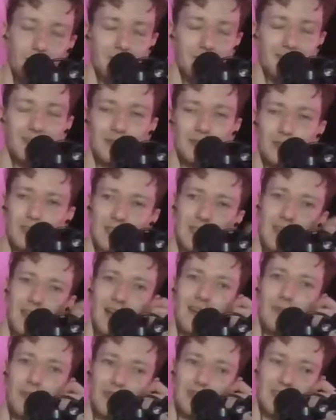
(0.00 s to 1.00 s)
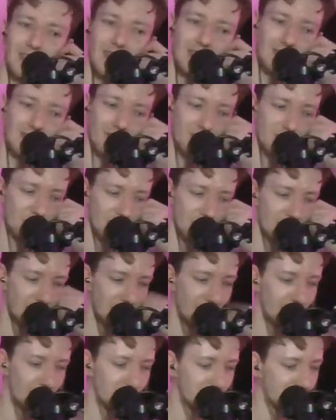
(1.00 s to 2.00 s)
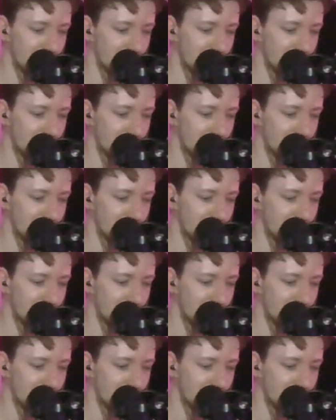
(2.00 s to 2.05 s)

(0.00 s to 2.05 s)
And I was like, Anne Bustani loves train cops.